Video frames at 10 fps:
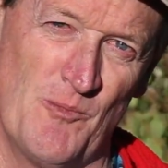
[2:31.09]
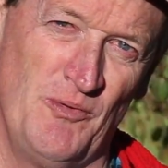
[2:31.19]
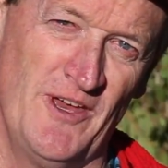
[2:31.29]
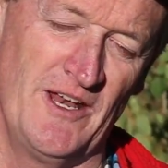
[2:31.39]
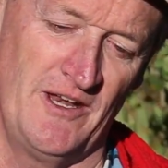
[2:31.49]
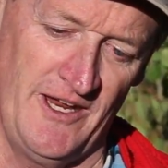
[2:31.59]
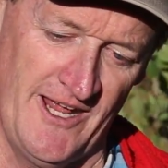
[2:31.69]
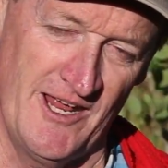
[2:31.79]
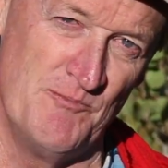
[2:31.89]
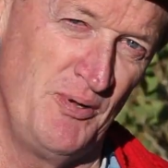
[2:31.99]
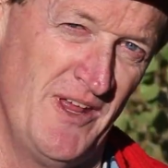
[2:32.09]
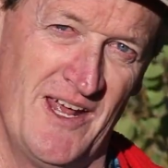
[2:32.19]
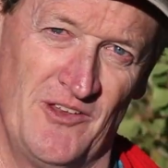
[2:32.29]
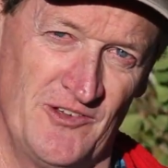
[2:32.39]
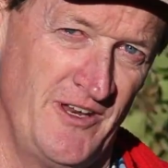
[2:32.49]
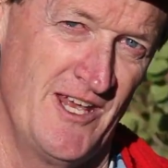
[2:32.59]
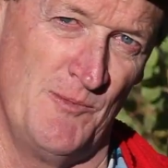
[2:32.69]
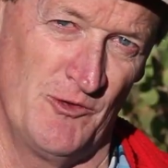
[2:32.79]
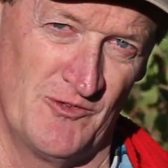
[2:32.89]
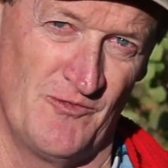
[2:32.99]
the planet had plants and
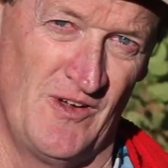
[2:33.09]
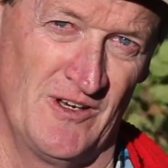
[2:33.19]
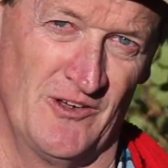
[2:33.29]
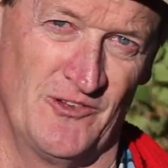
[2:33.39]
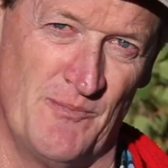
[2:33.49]
animals and fungus.